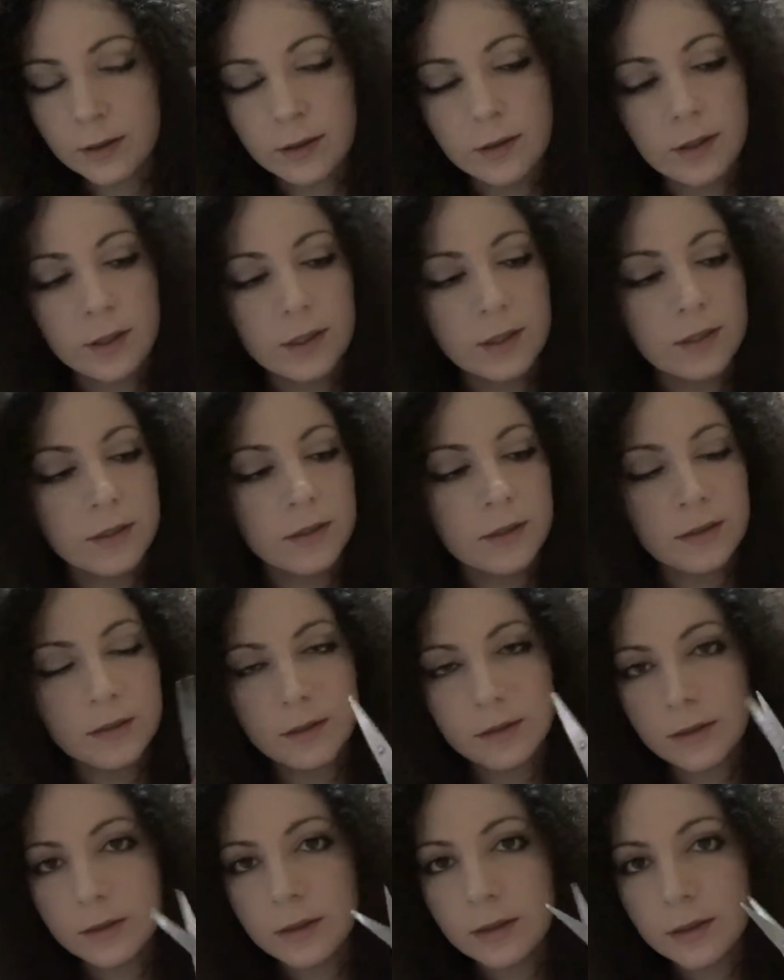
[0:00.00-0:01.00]
this
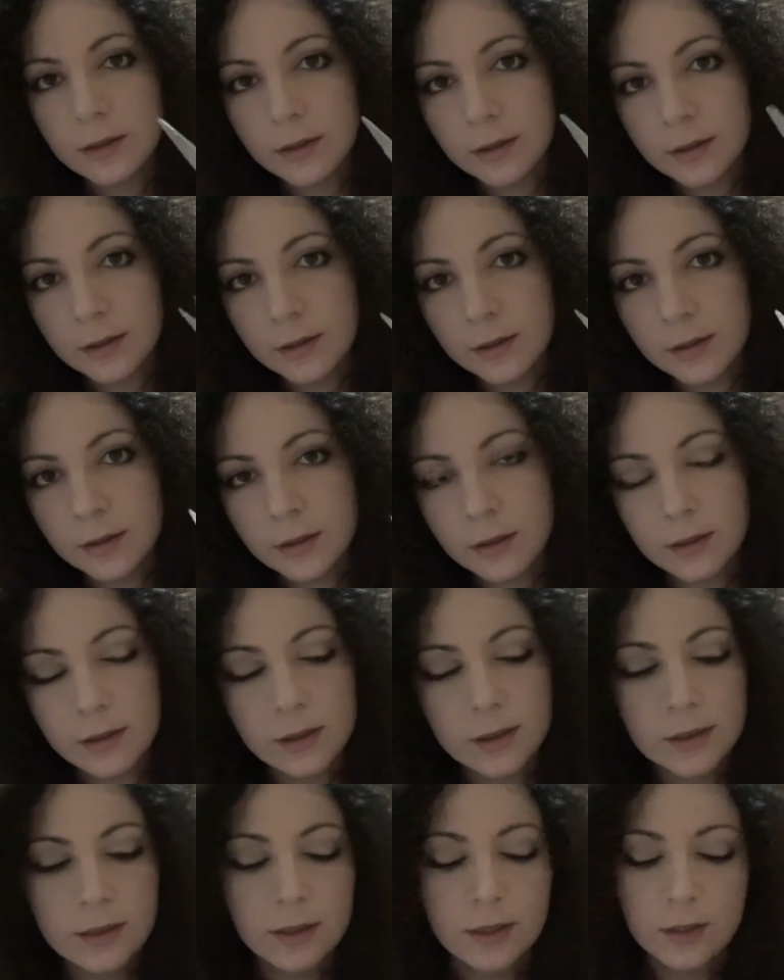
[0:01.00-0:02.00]

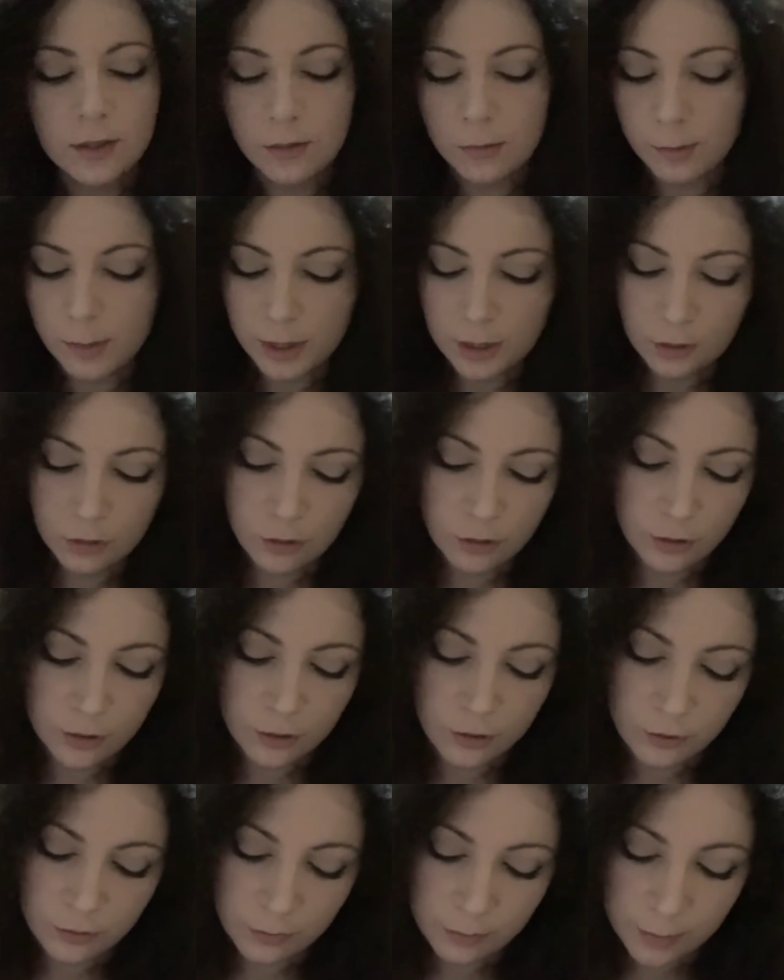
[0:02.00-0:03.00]
is another big trigger
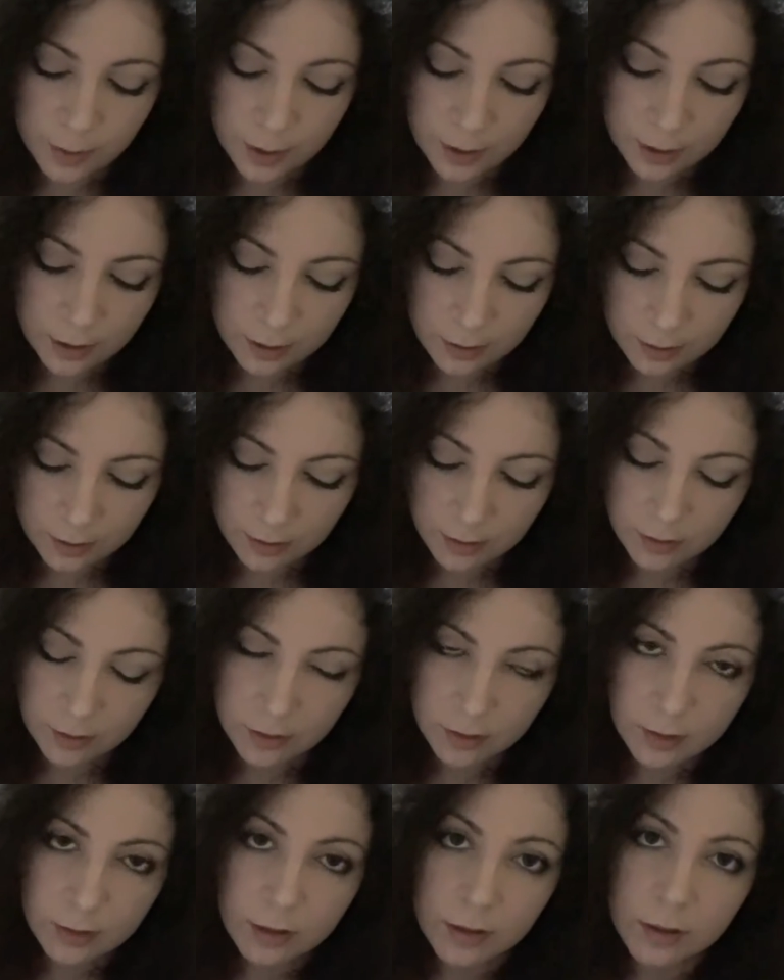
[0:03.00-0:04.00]
of mine.
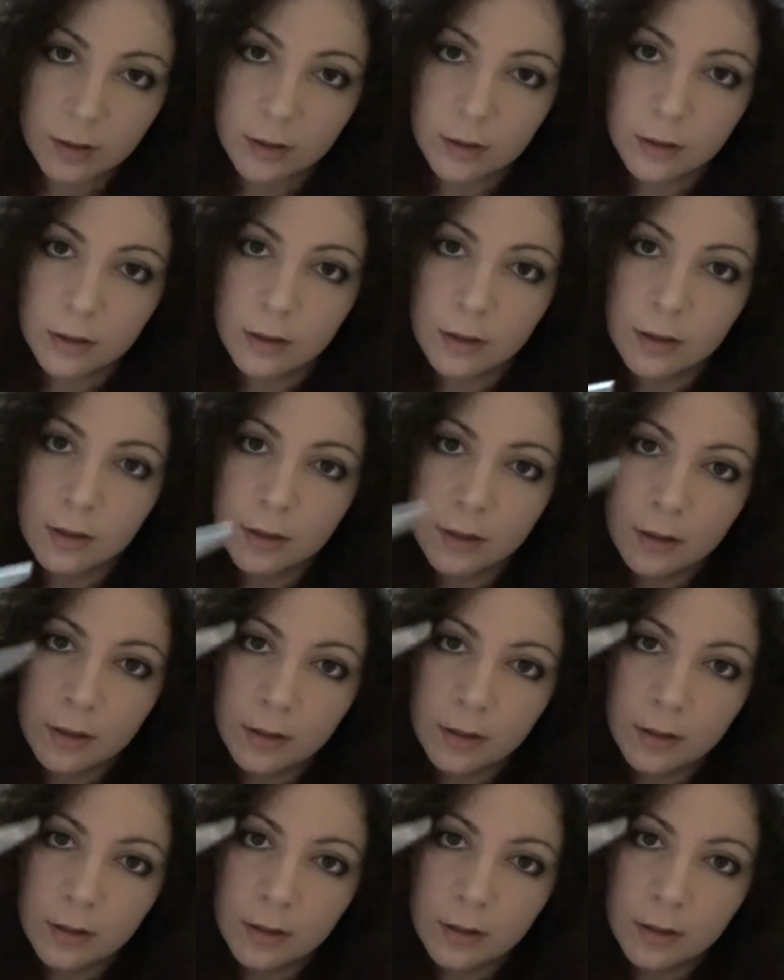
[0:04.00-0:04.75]
I